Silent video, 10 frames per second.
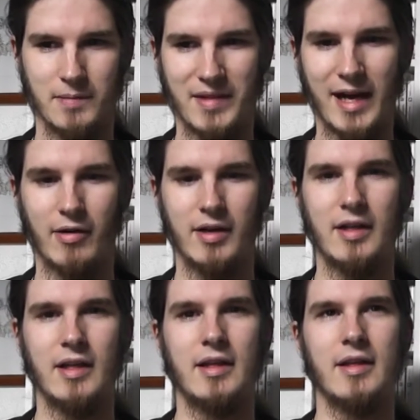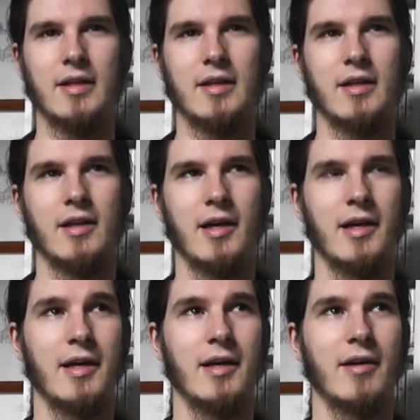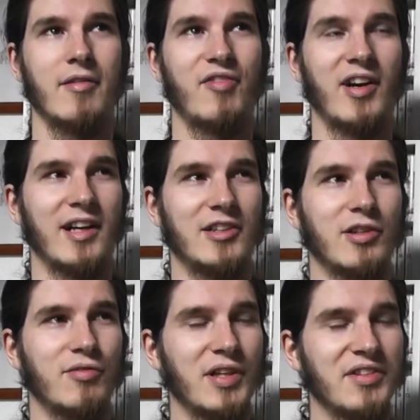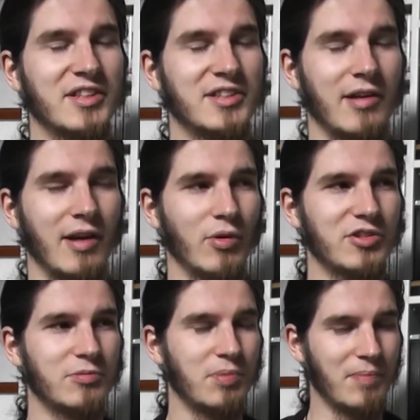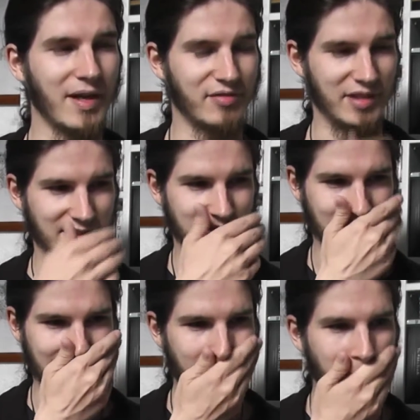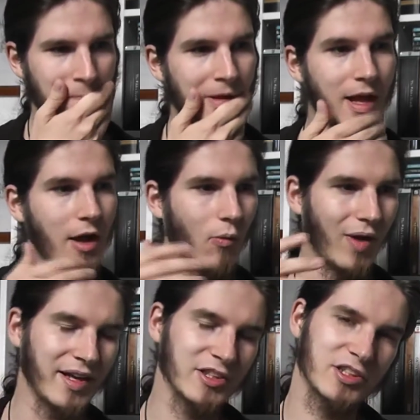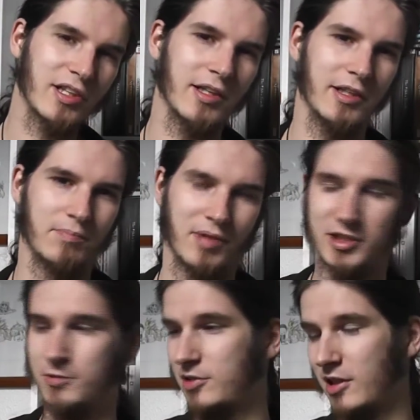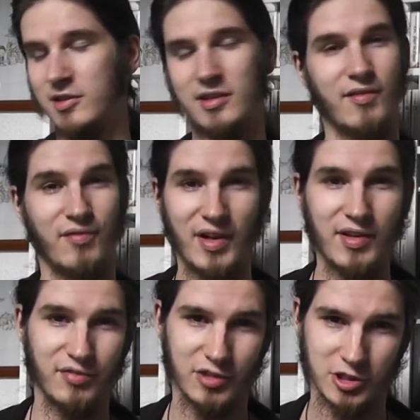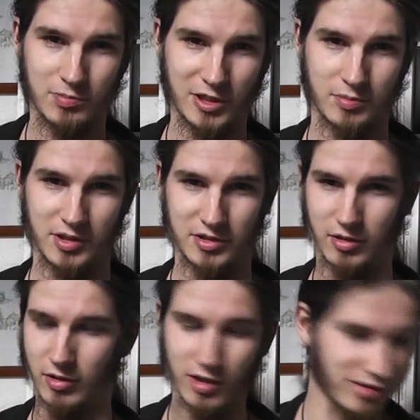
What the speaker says: Now, fuck, I should have written this down. I wanted to prepare for this. When I started at the very first Smash Bros. A long